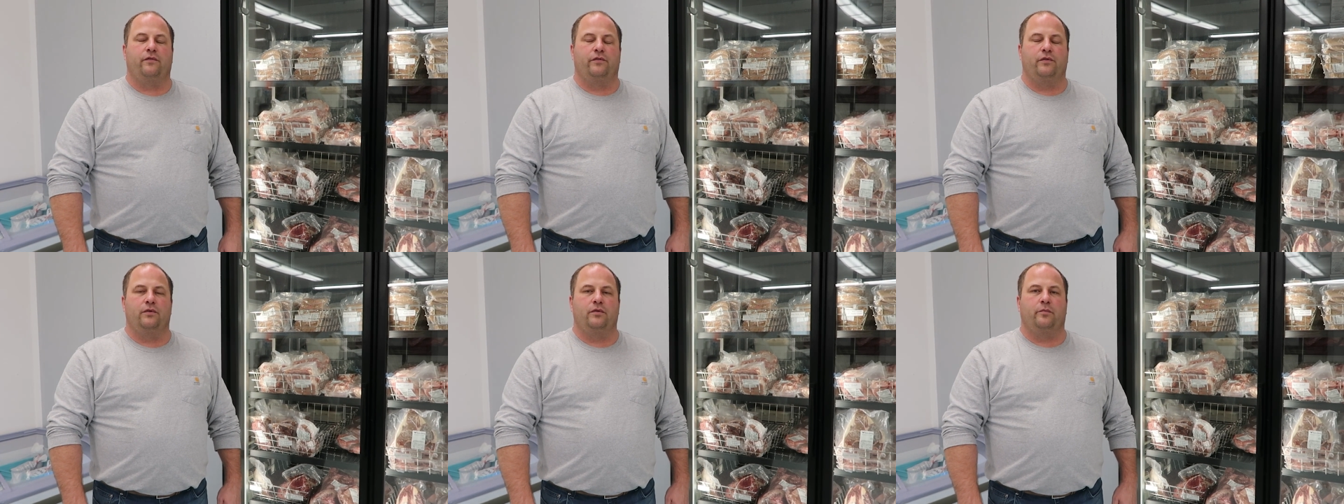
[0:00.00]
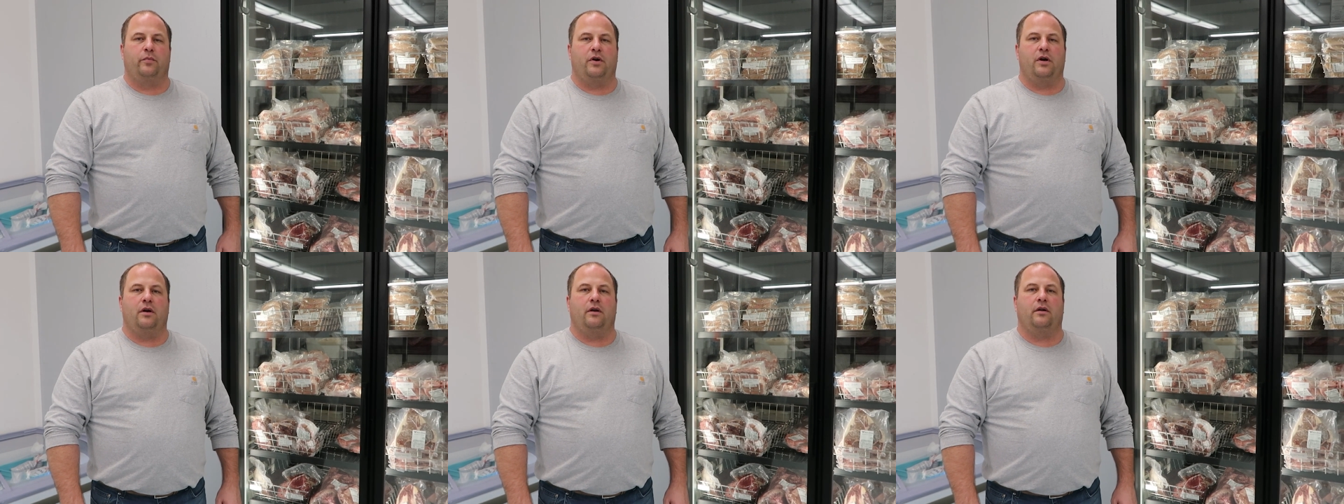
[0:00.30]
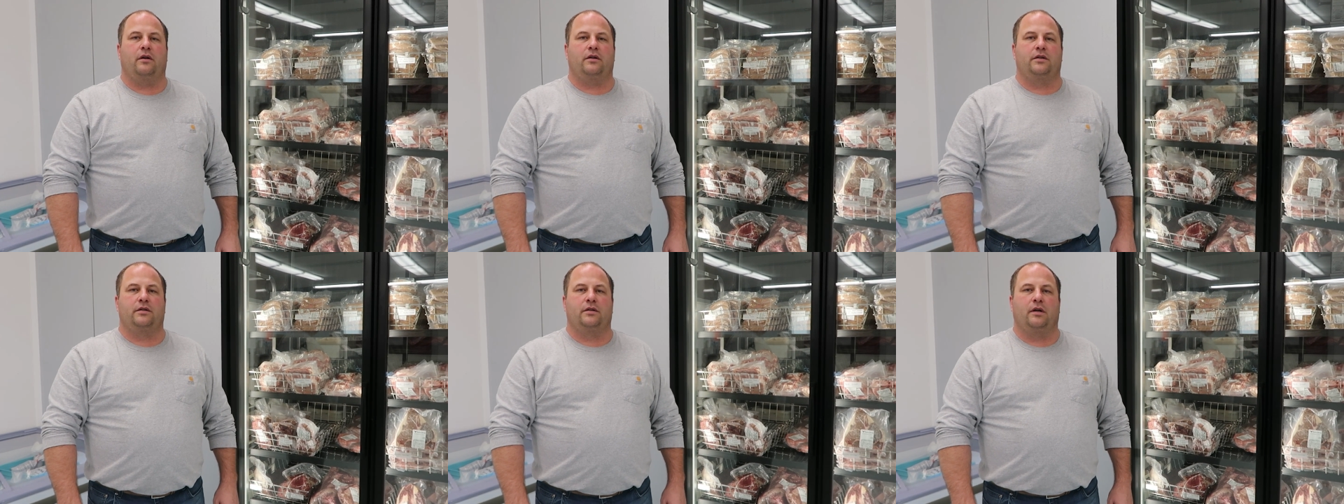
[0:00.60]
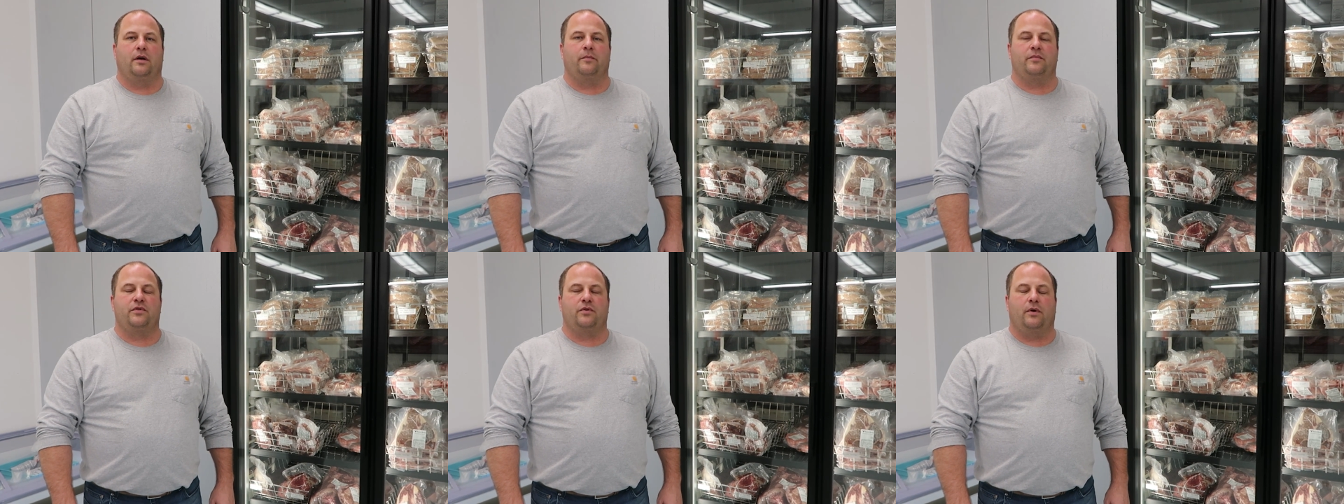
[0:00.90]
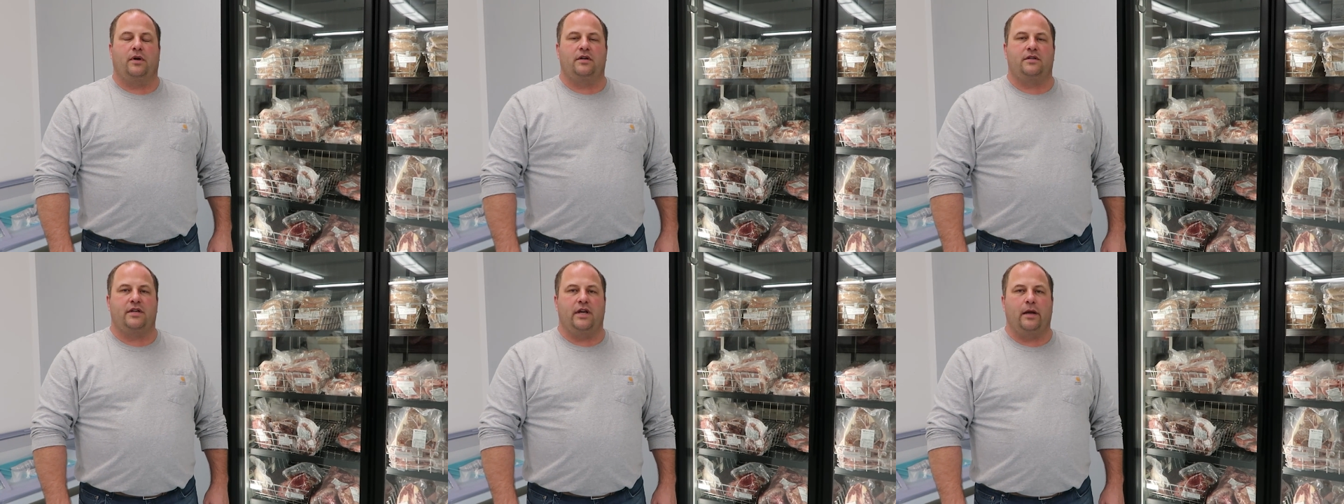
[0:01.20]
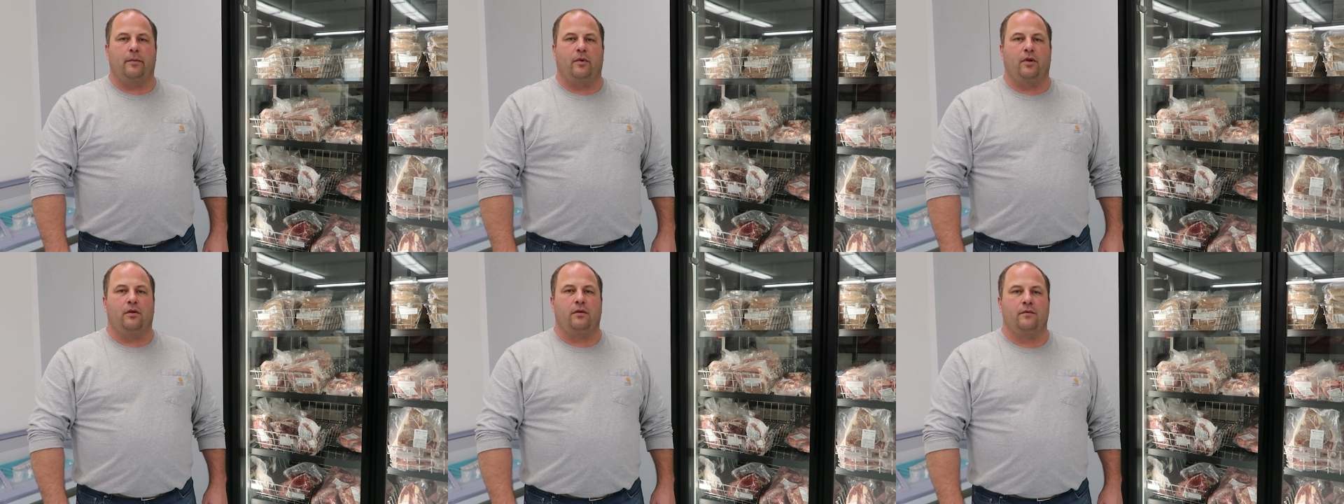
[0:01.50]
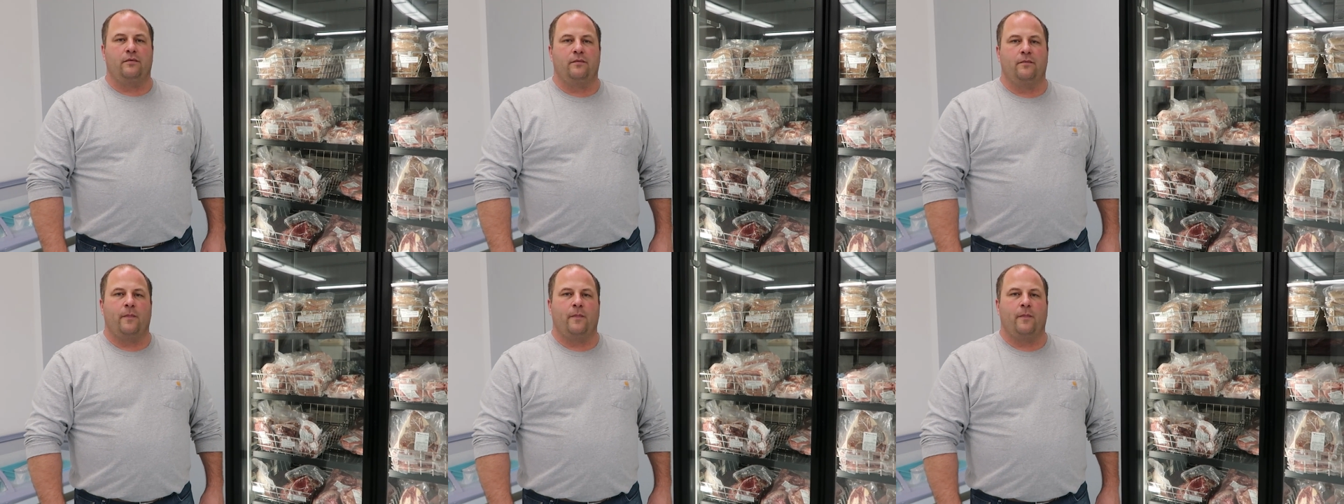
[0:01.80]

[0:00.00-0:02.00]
food products come to our table.